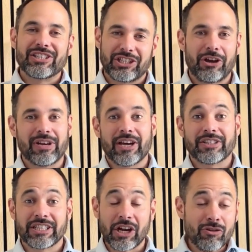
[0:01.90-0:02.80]

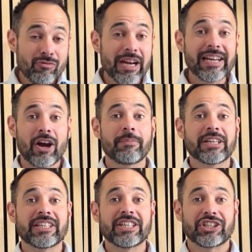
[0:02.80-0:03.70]
scoliosis, a really common
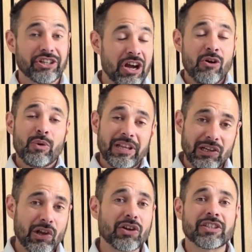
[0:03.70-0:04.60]
condition with
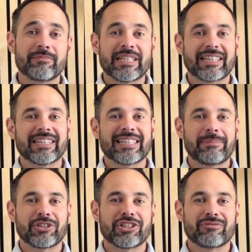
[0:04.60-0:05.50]
lots of
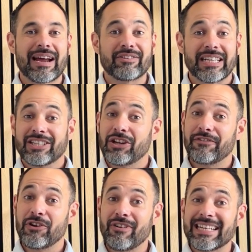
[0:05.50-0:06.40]
misconceptions around it. So
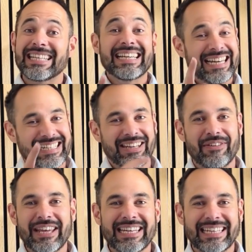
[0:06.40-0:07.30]
if you're ready, let's
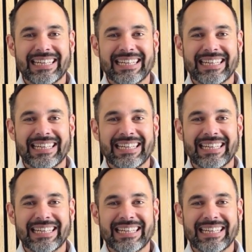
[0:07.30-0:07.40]
dive in.